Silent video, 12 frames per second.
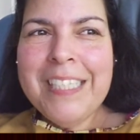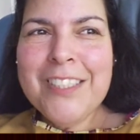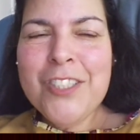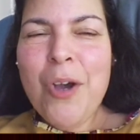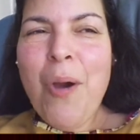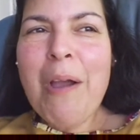
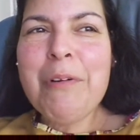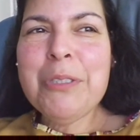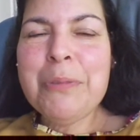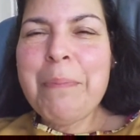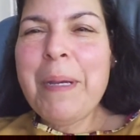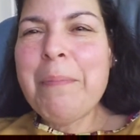so I
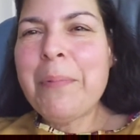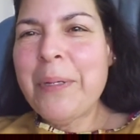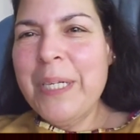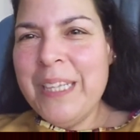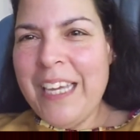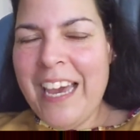was
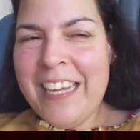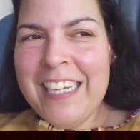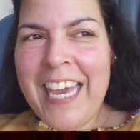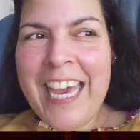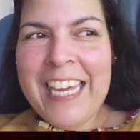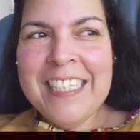remembering that.
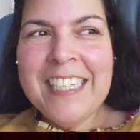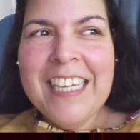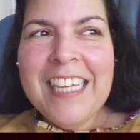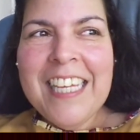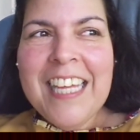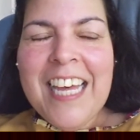And
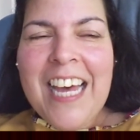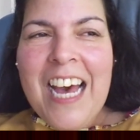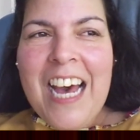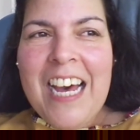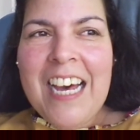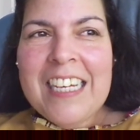
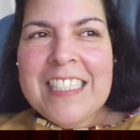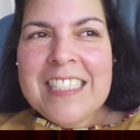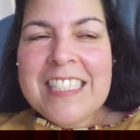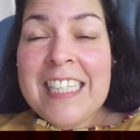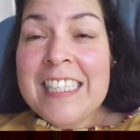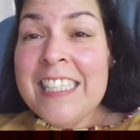
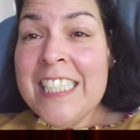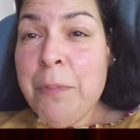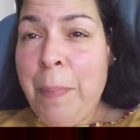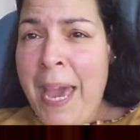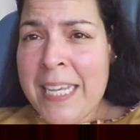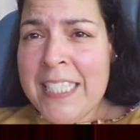this
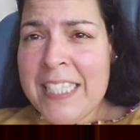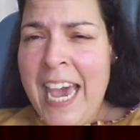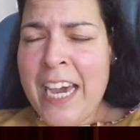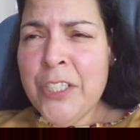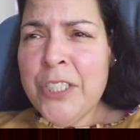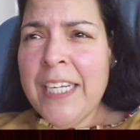past
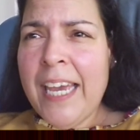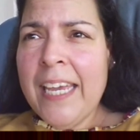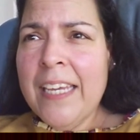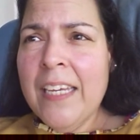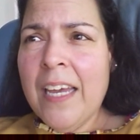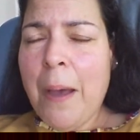
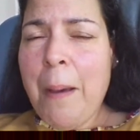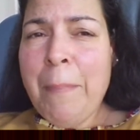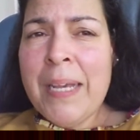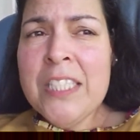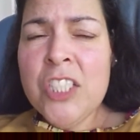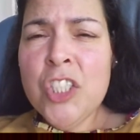Saturday,
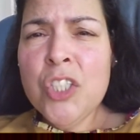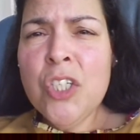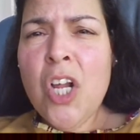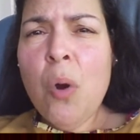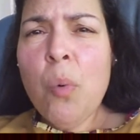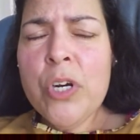my
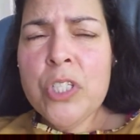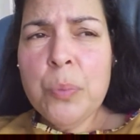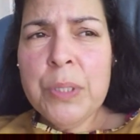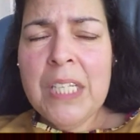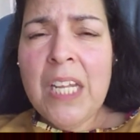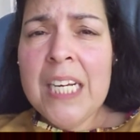sister-in-law works
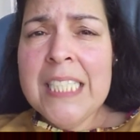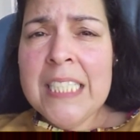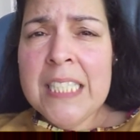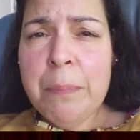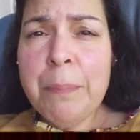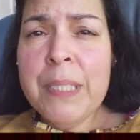with a lot of
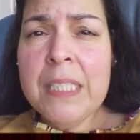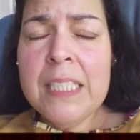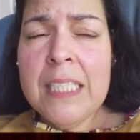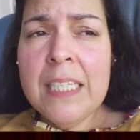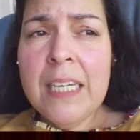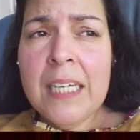
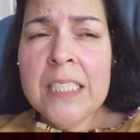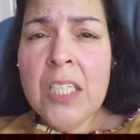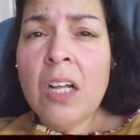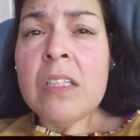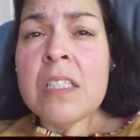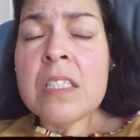disability
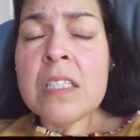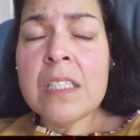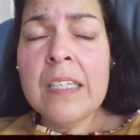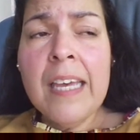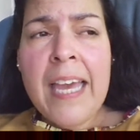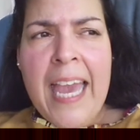adults,
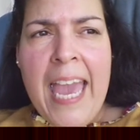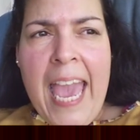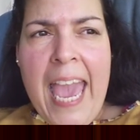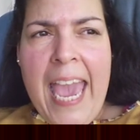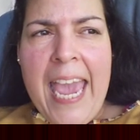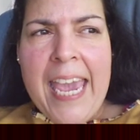
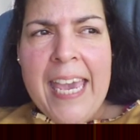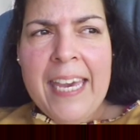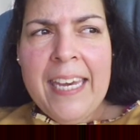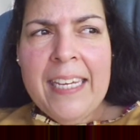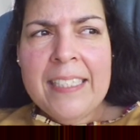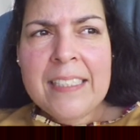
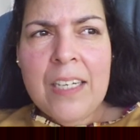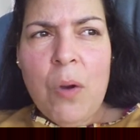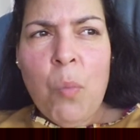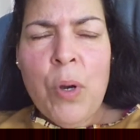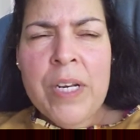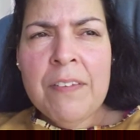and
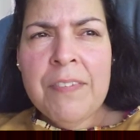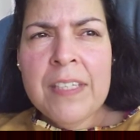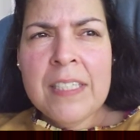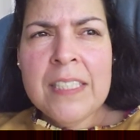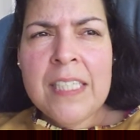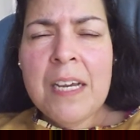one of
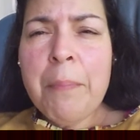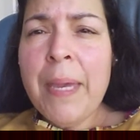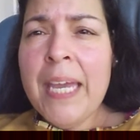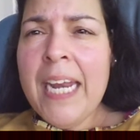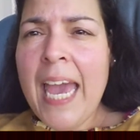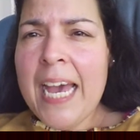the young
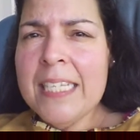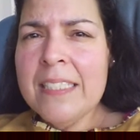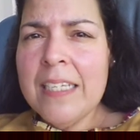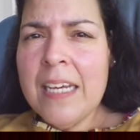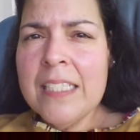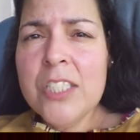men has
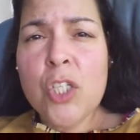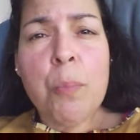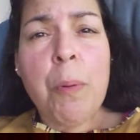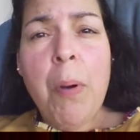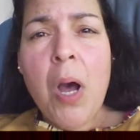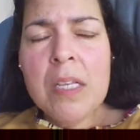
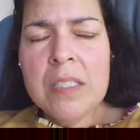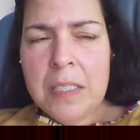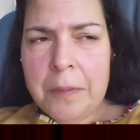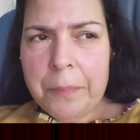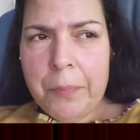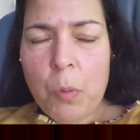cerebral
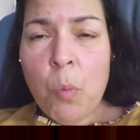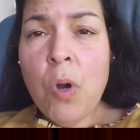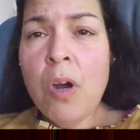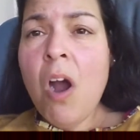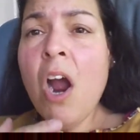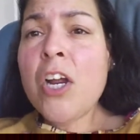palsy.
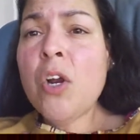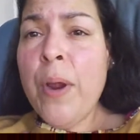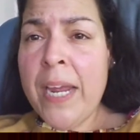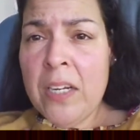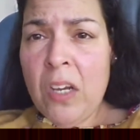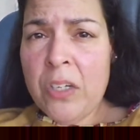Well, our
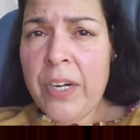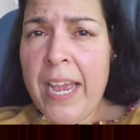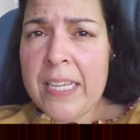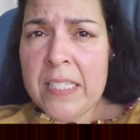granddaughter has